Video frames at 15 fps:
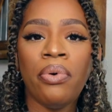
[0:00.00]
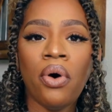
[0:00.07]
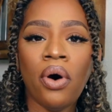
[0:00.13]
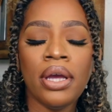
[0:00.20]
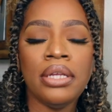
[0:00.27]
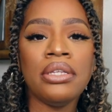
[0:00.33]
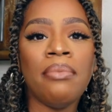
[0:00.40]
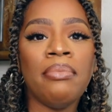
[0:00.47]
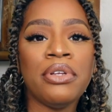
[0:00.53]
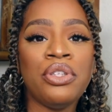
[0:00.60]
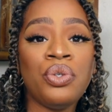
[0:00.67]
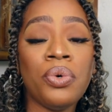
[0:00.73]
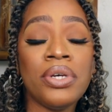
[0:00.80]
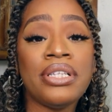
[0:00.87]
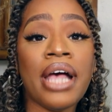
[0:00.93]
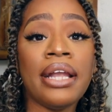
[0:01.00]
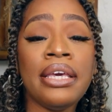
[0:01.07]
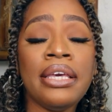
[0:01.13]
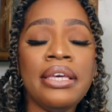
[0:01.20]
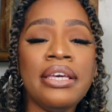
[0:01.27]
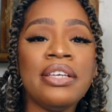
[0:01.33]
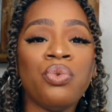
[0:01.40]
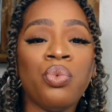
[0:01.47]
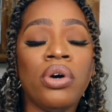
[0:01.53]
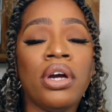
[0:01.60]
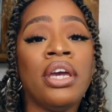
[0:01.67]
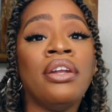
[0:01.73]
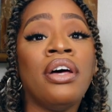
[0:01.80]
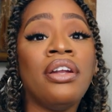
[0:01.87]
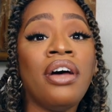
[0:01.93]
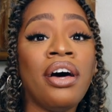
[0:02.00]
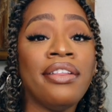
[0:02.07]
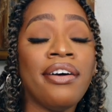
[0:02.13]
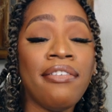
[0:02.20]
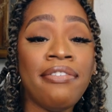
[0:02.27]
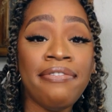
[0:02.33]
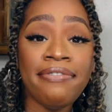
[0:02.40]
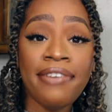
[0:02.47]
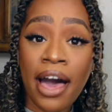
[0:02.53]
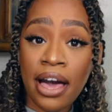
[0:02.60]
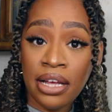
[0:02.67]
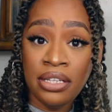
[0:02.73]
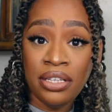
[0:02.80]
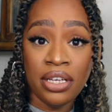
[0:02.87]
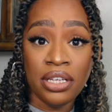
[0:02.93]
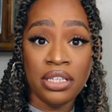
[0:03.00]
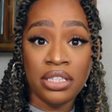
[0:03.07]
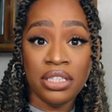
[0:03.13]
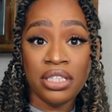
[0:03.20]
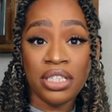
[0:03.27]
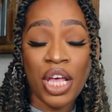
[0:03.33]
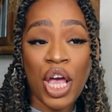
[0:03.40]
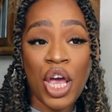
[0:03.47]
point number two is that he is working on other factors